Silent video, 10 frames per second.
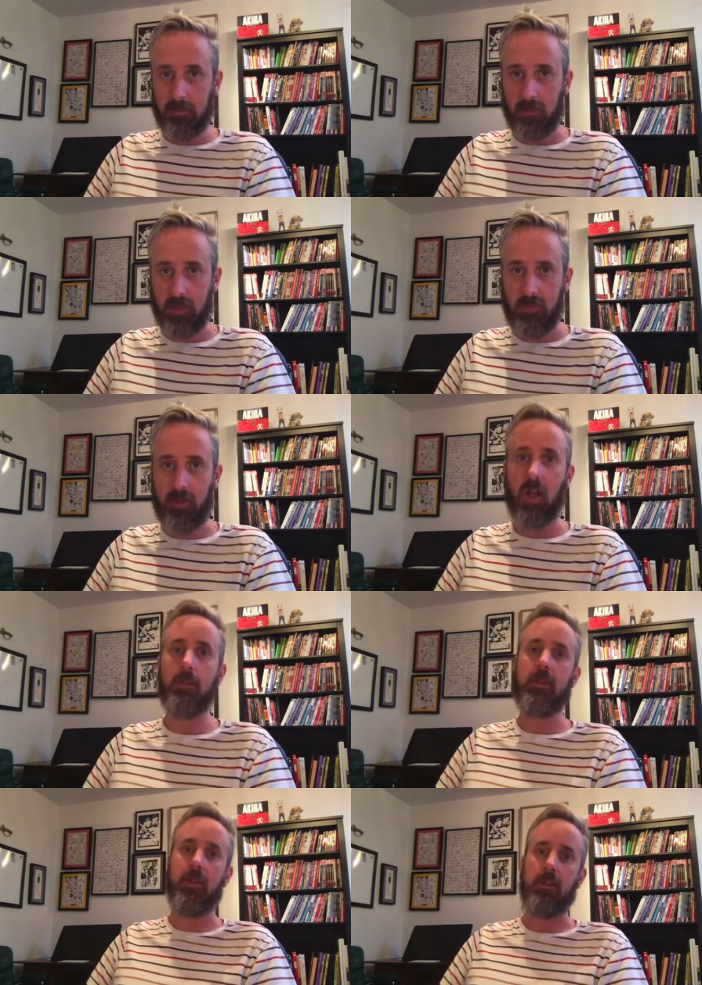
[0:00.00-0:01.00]
for DC
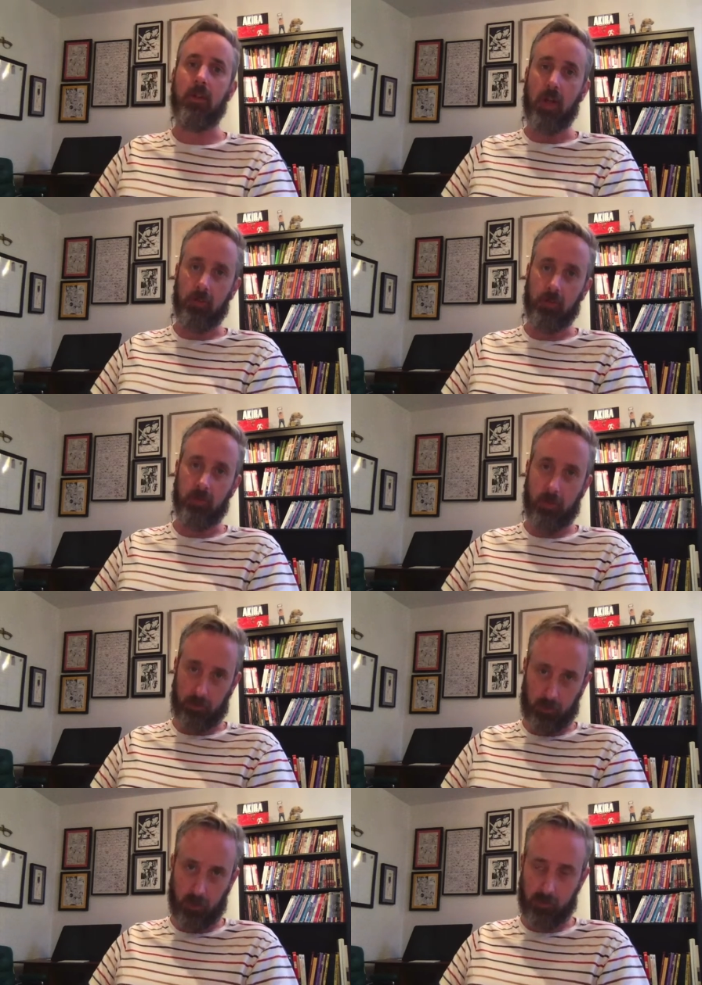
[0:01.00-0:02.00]
Comics and Daredevil for
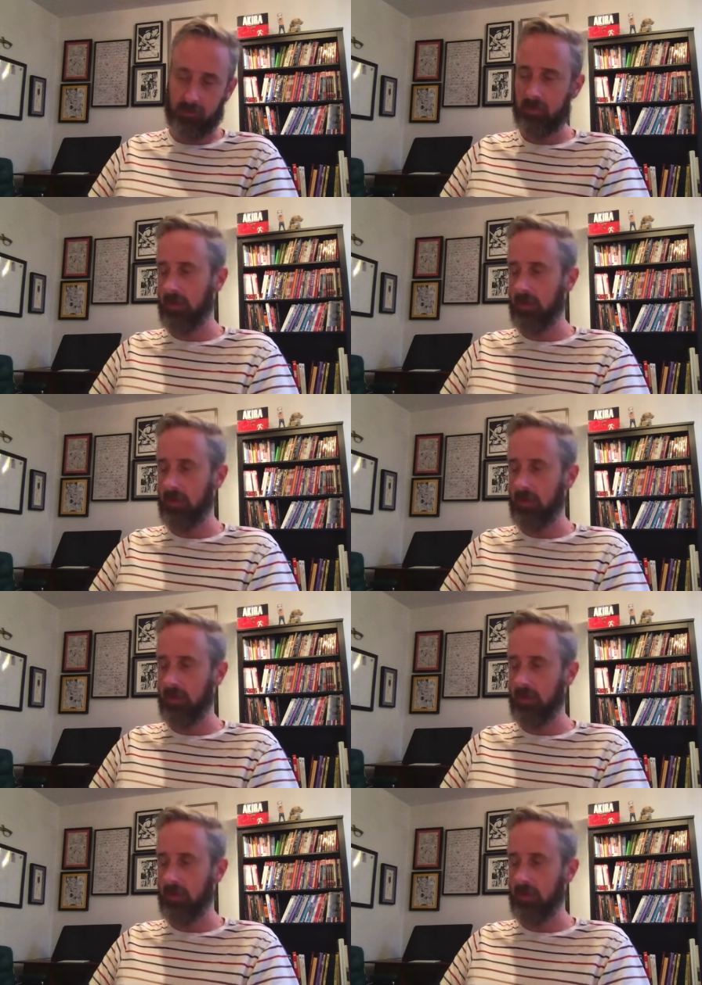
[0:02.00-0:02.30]
Marvel Comics.